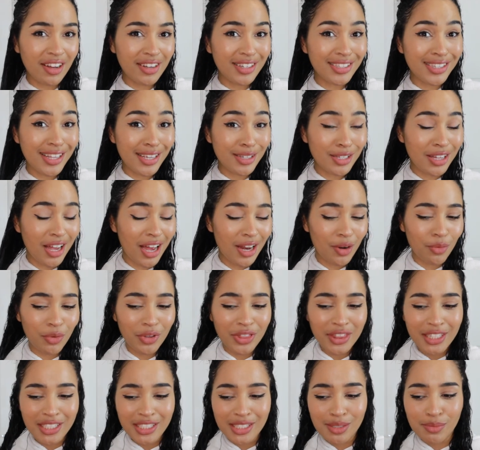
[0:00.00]
Because that's kind of
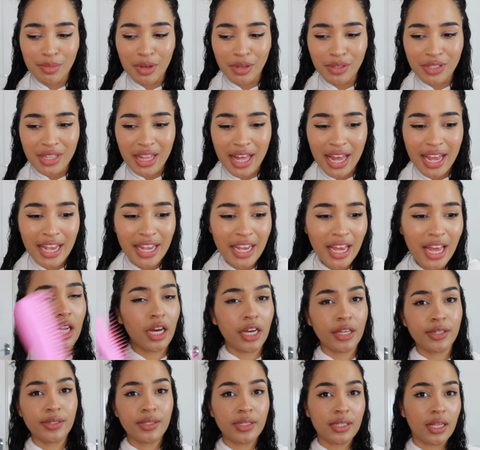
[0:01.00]
what this smells like.
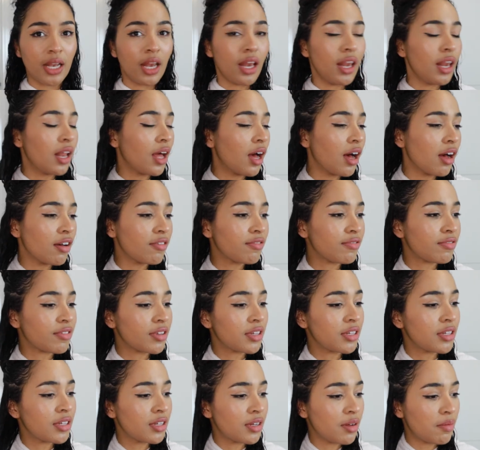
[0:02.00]
I used to love
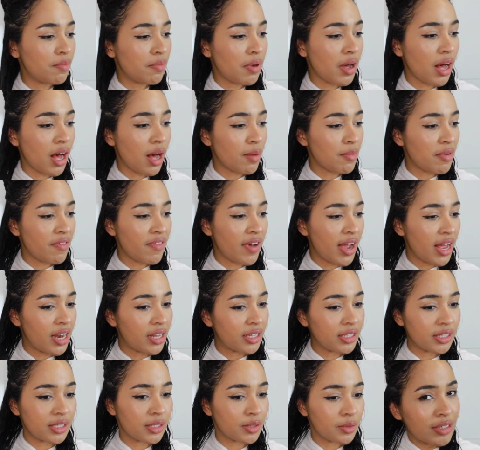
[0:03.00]
Parma
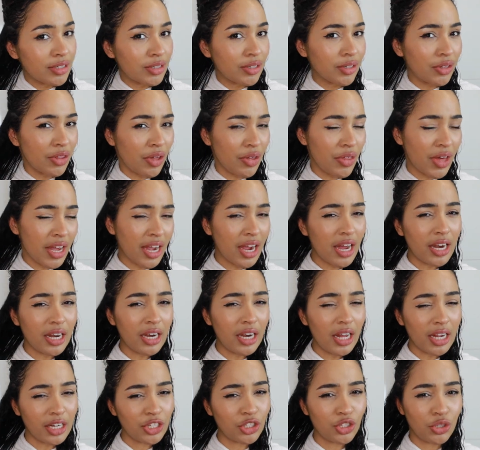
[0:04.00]
Violets, although they're kind of
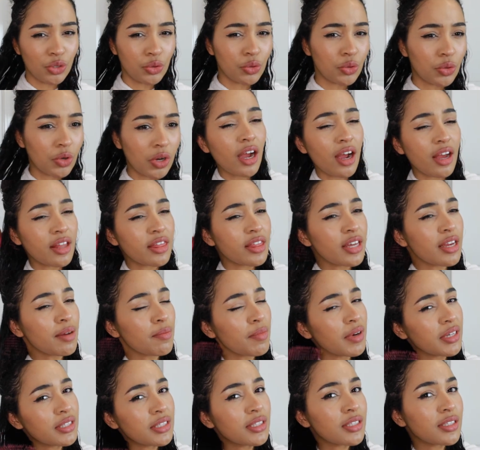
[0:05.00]
like chalk. I think
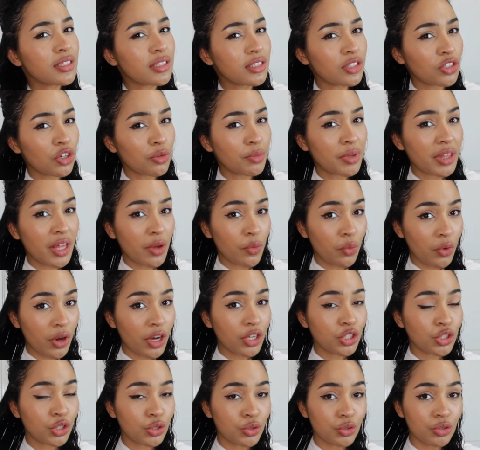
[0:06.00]
my sister told me they
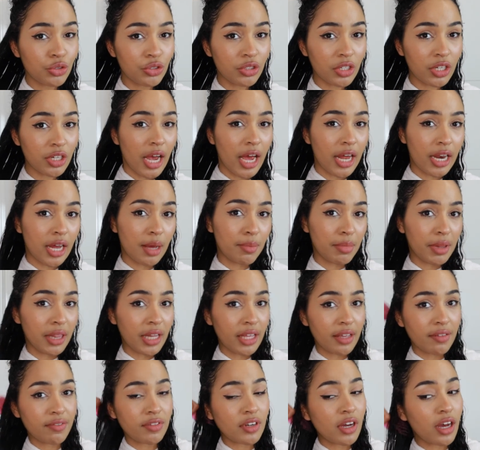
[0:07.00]
were chalk and I
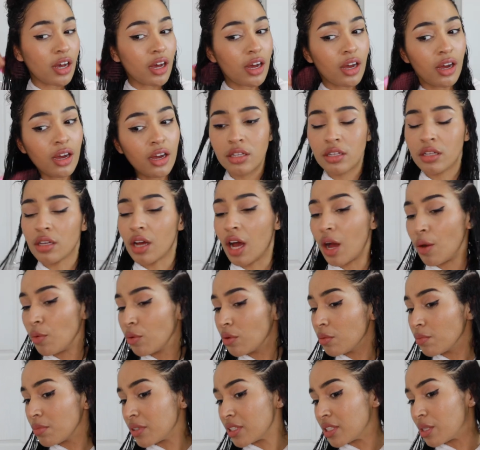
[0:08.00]
believed her. I
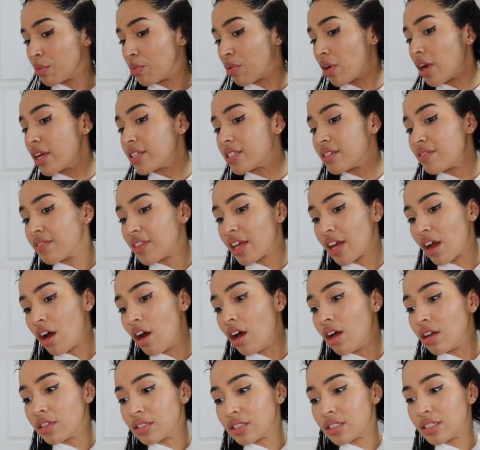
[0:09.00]
wouldn't be surprised if they
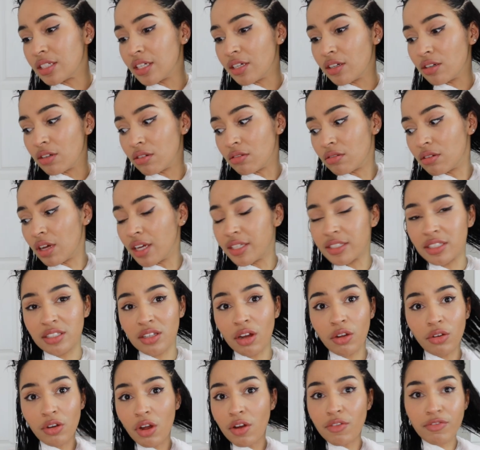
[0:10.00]
are still. I
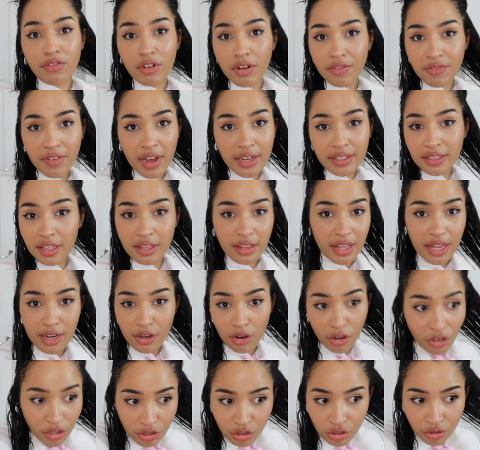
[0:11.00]
still know for a fact that they're
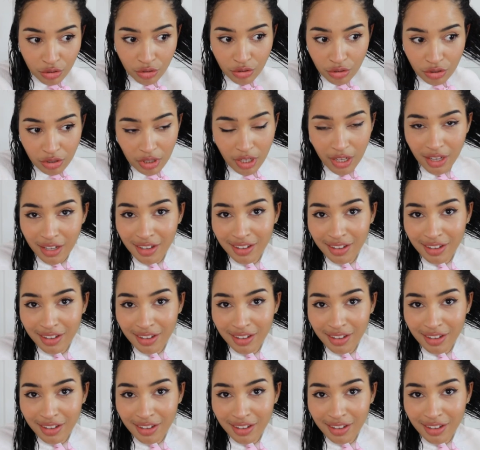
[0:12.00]
not chalk.